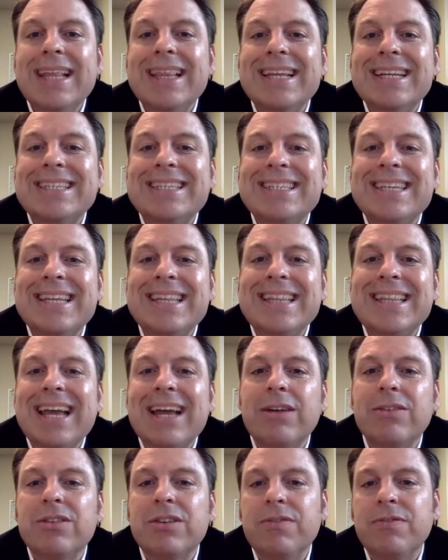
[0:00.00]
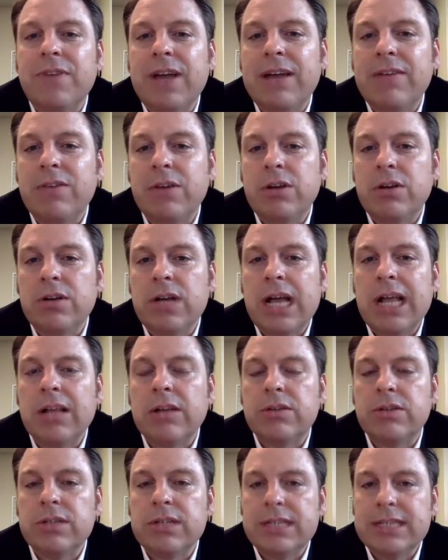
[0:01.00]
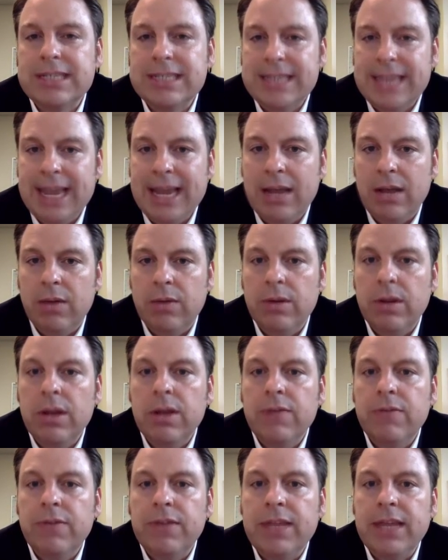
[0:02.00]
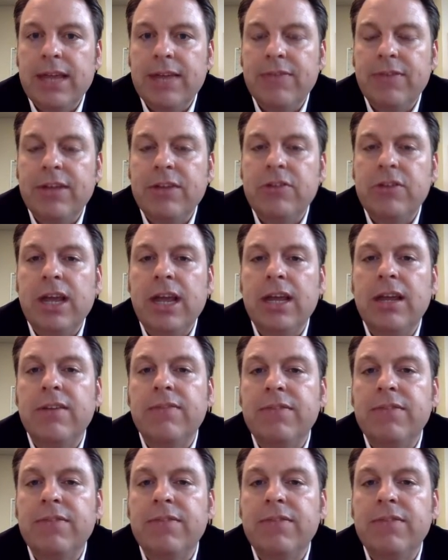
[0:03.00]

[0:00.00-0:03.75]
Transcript: That's $10,500 down for the FHA.